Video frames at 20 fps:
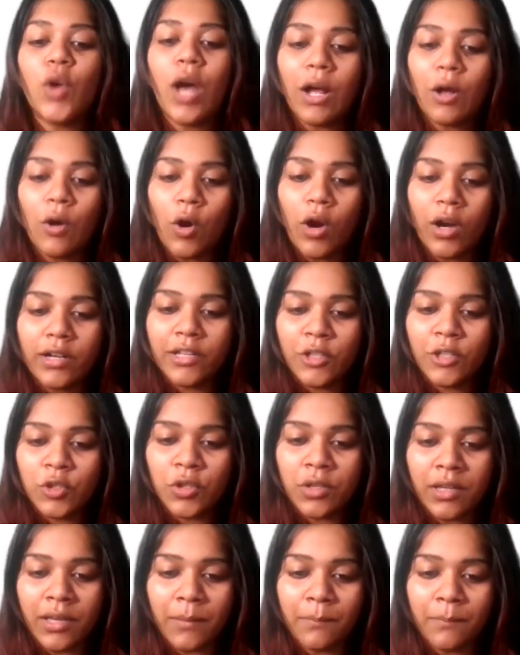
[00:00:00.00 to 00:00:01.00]
According
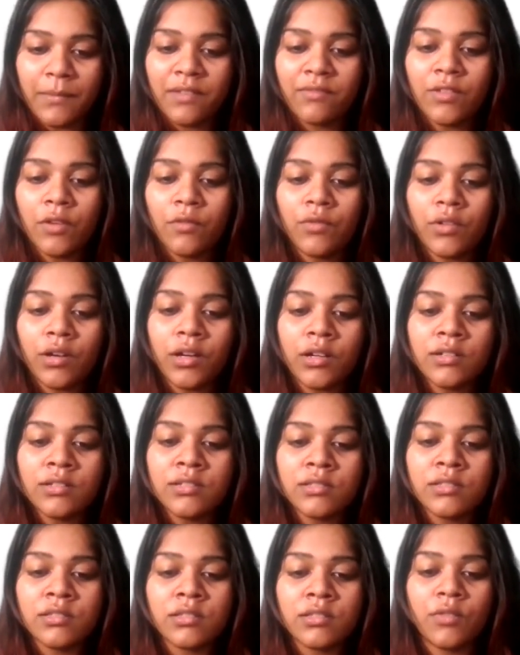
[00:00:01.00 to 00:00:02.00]
to him, if the
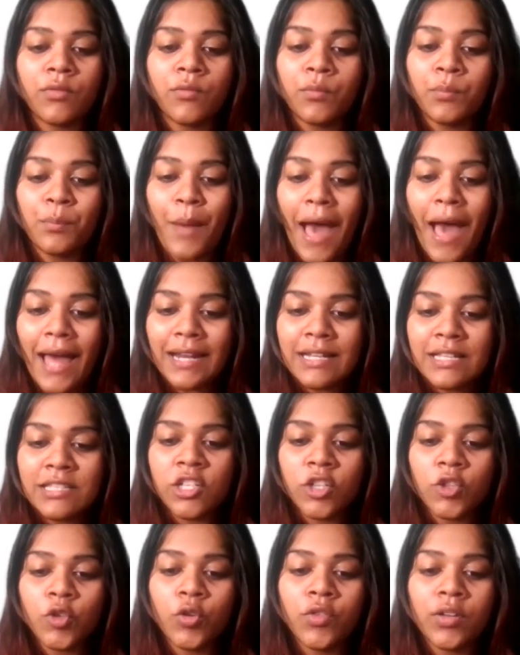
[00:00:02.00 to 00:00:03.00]
works
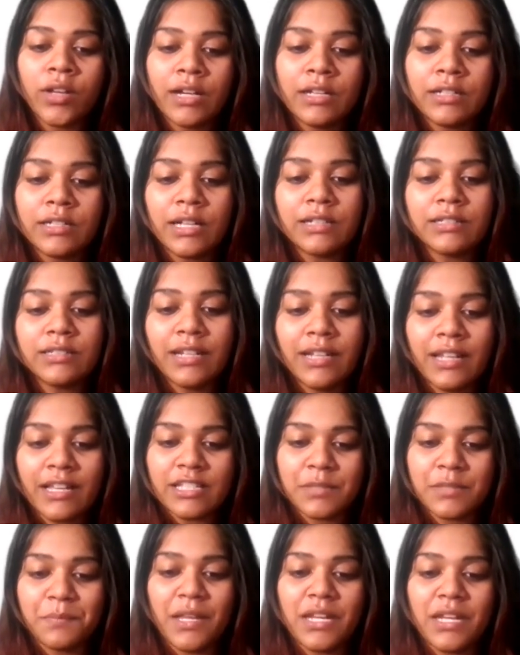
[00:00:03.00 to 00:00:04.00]
manager could conduct an
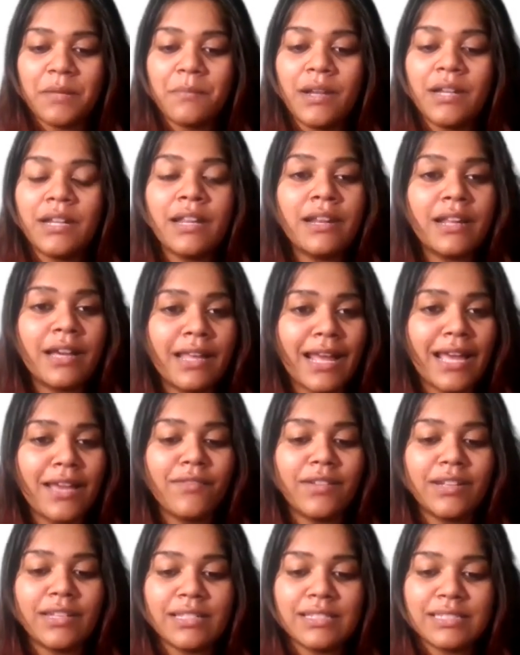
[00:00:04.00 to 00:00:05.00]
experiment and
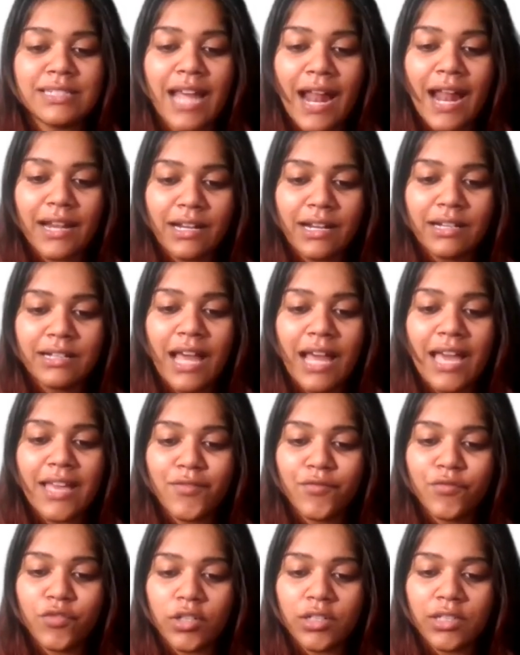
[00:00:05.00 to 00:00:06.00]
arrive at a standard
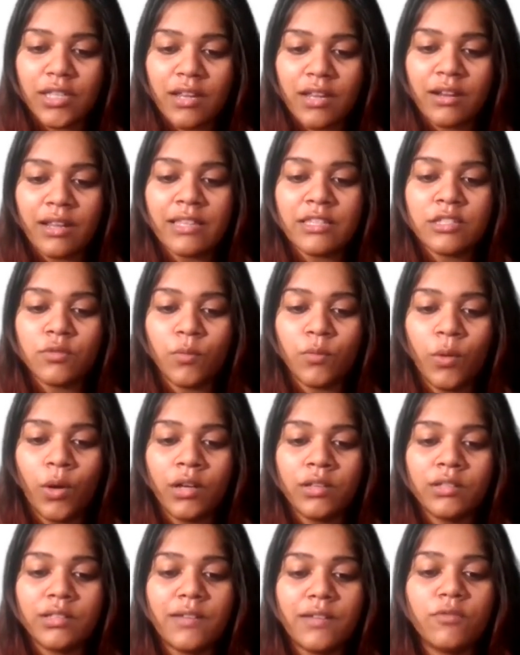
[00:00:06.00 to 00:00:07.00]
time for their rest
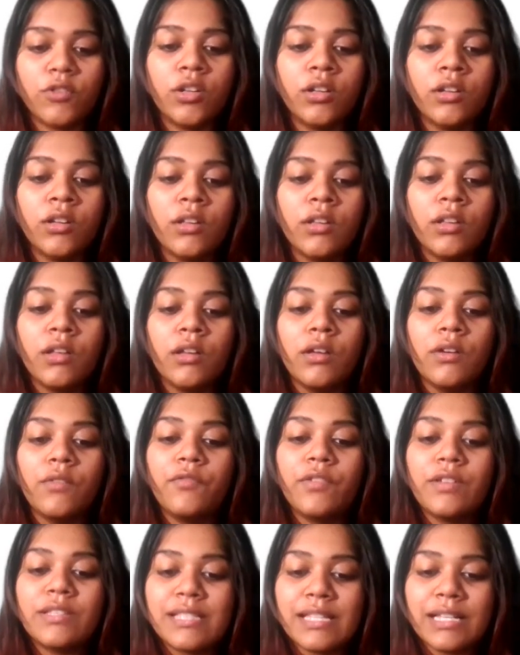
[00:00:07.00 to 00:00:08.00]
work, they would
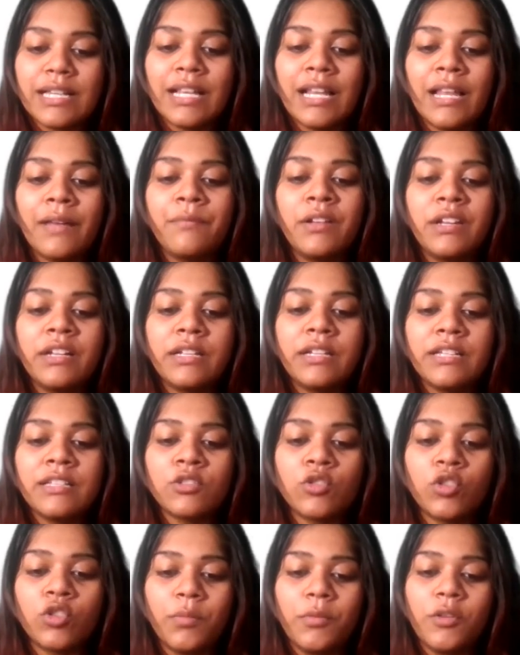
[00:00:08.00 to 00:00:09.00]
physical
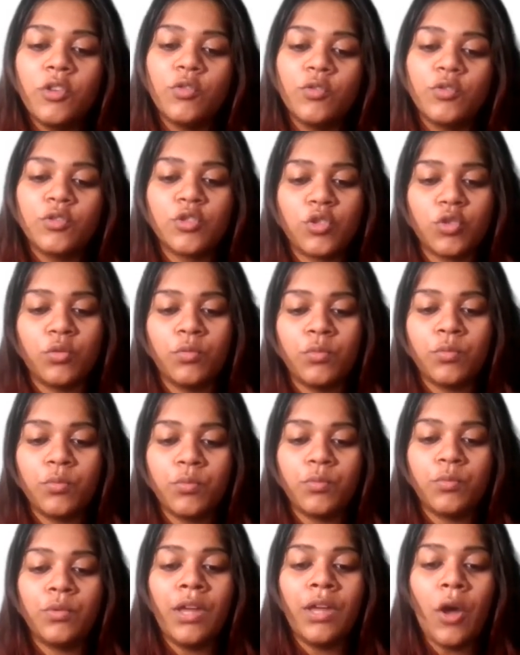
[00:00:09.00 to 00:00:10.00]
abilities could be used to
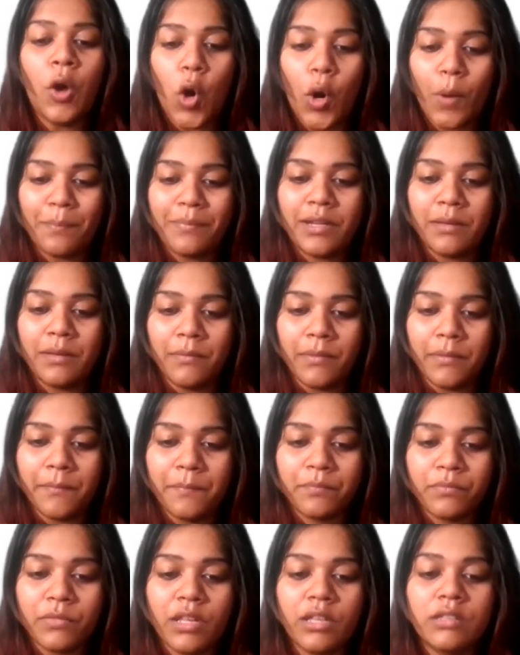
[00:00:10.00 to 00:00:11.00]
the
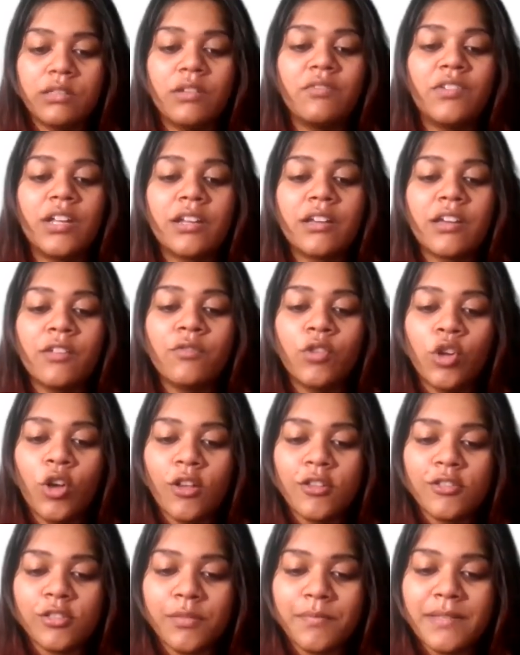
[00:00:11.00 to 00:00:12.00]
optimum. The worker would
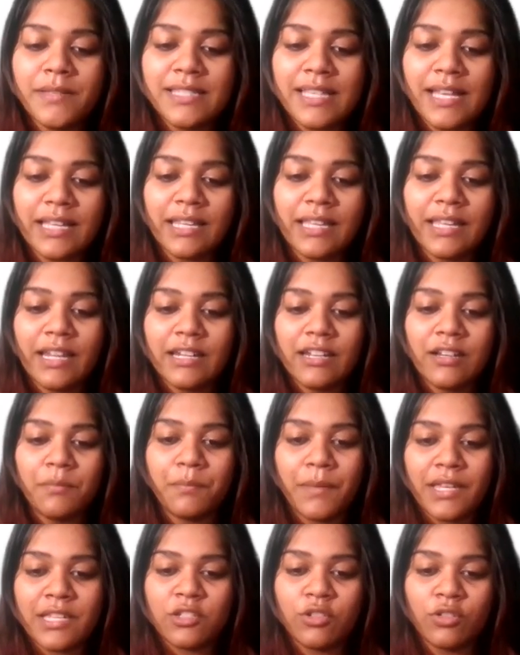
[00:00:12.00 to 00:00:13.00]
also be
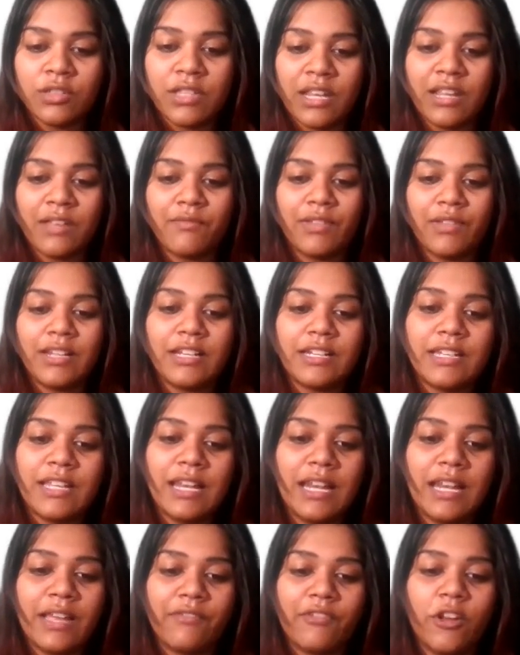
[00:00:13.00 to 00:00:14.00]
segregated based on their ability
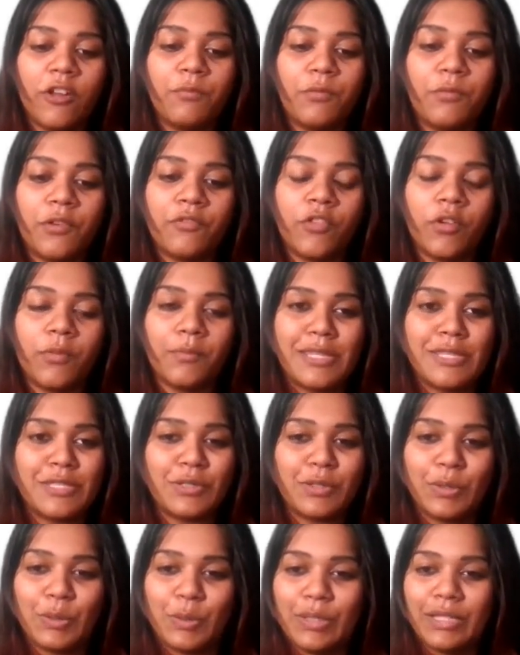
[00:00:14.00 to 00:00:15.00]
and level of performance
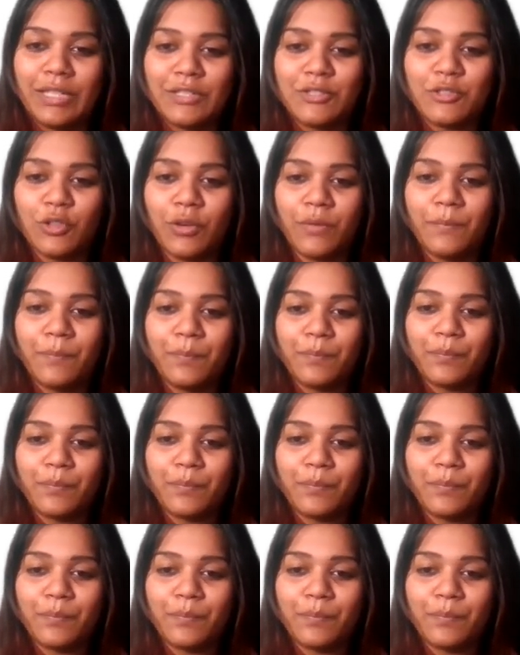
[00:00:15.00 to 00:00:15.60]
to do the job.